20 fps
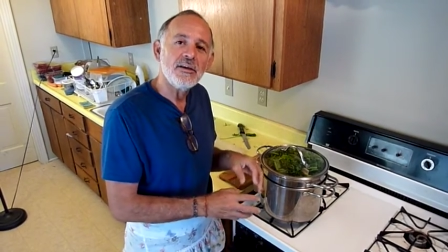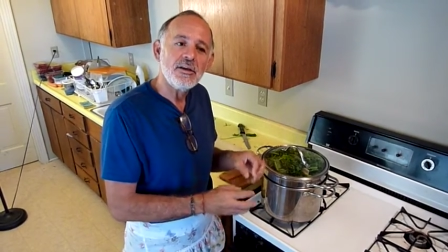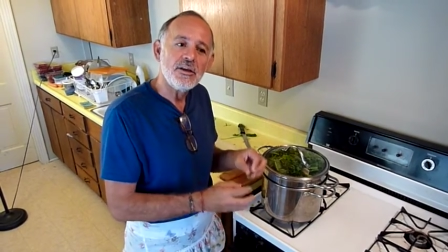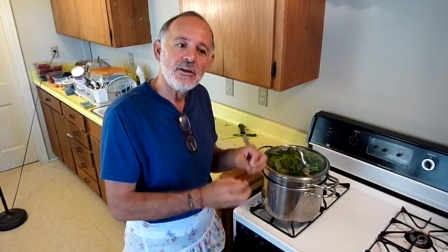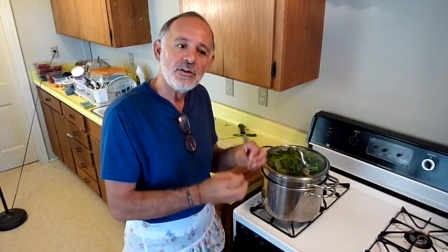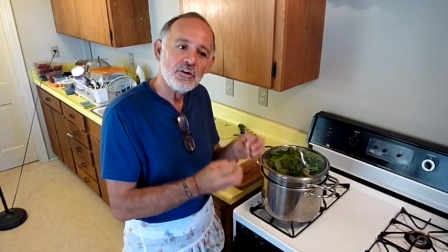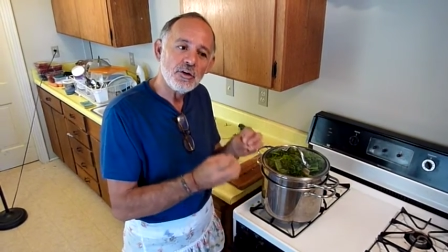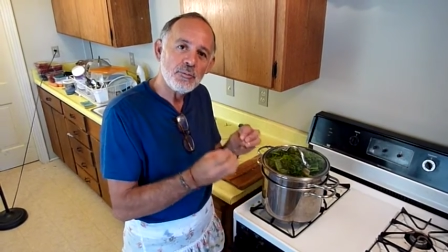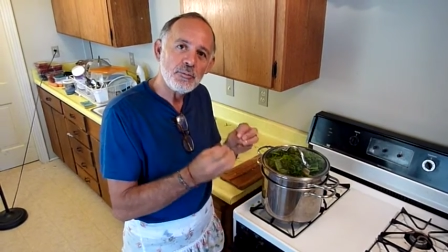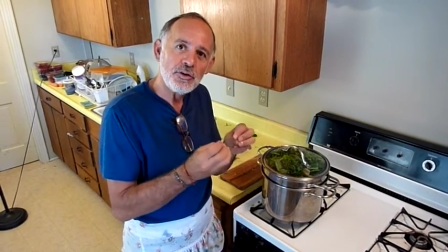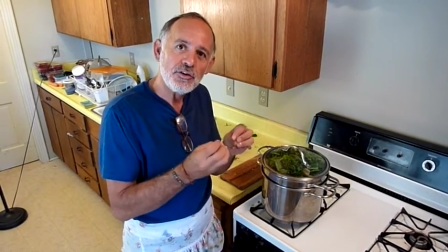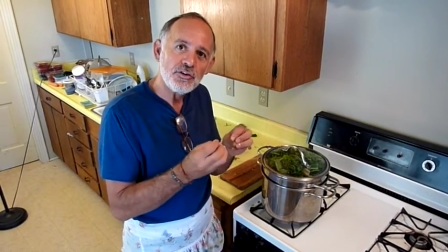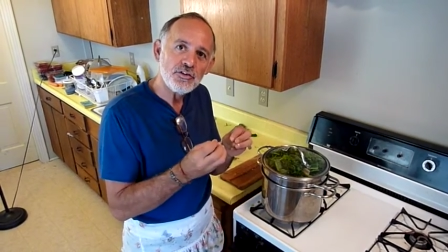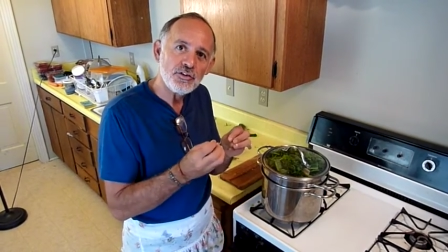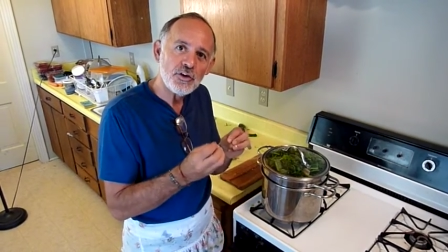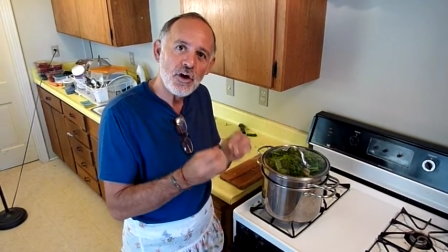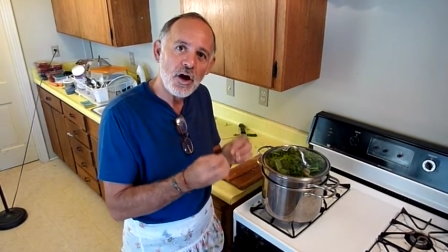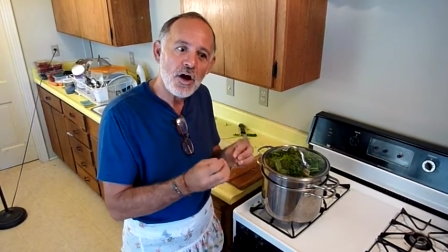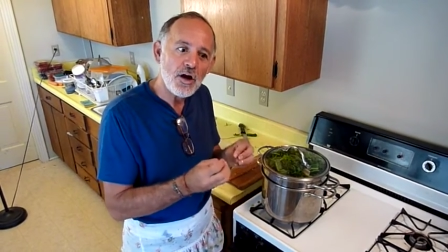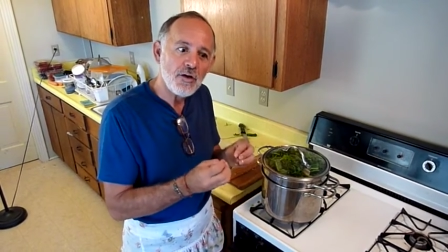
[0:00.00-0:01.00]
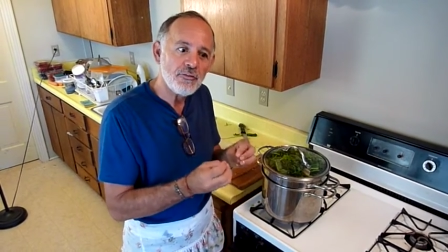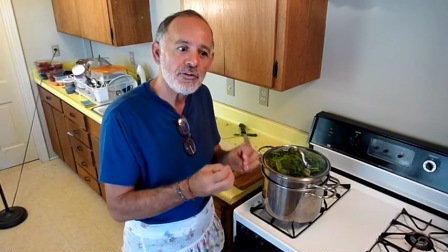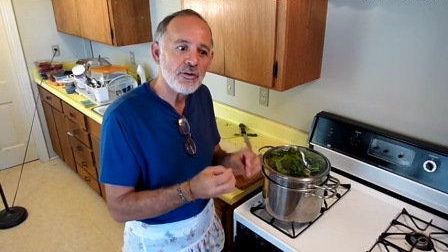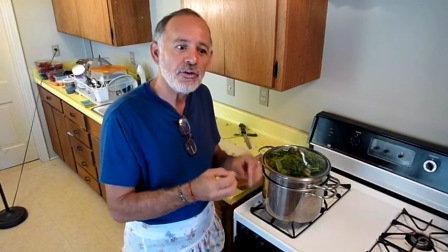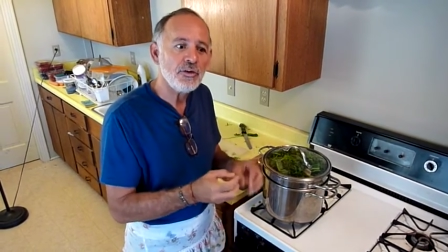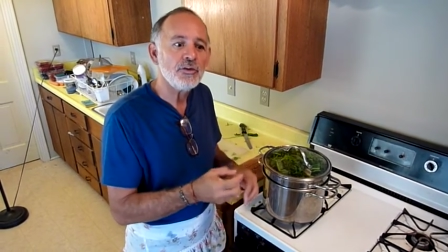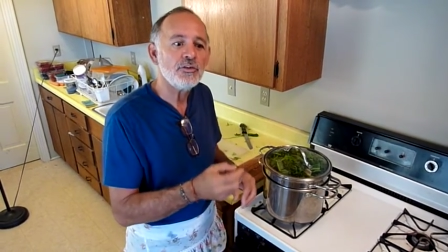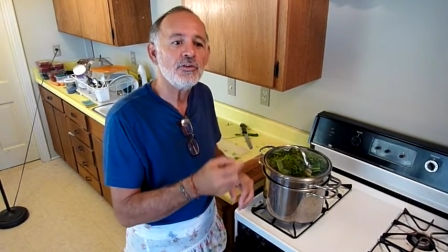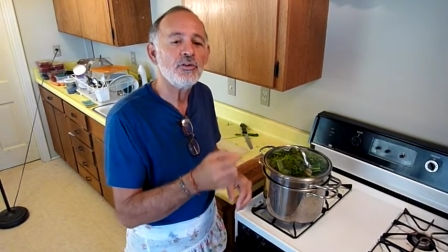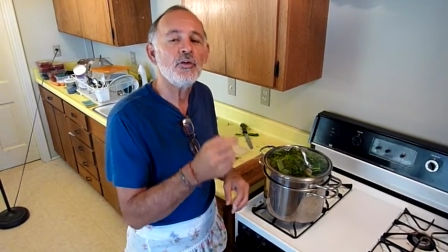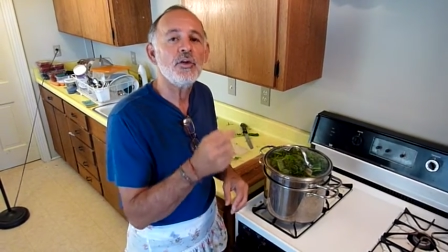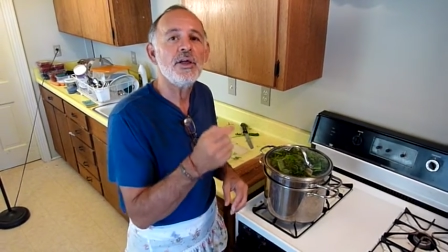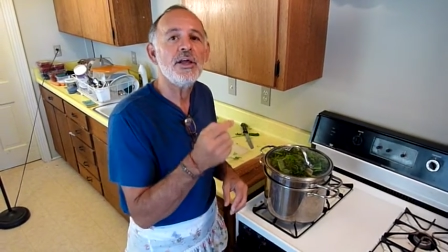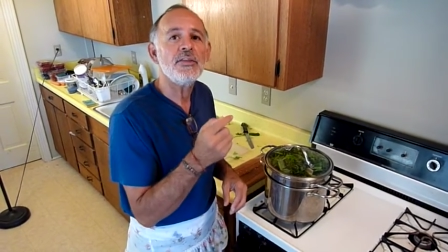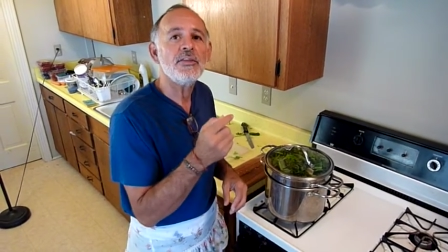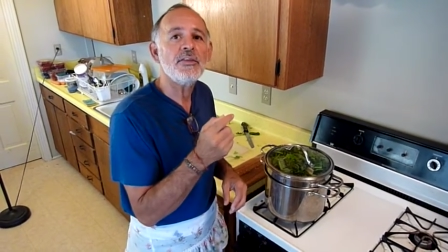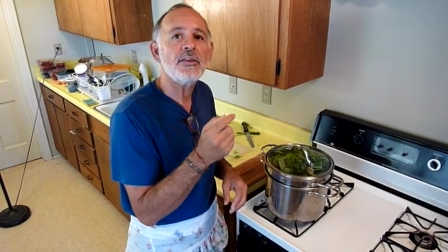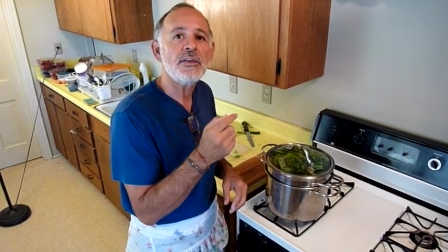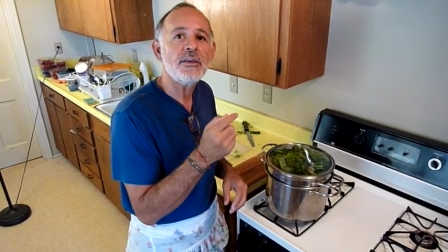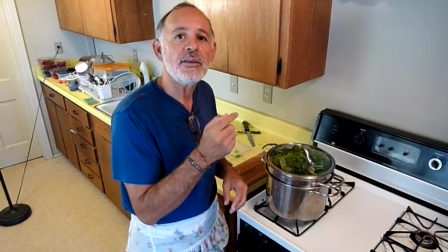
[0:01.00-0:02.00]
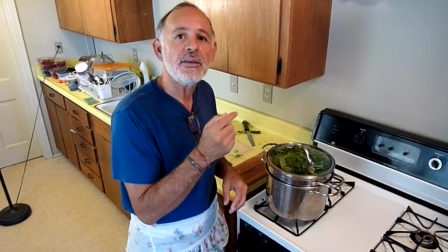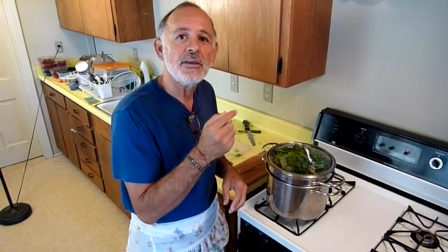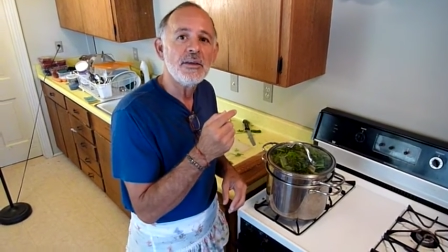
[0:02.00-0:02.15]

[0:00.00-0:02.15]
It's going to be soft so that the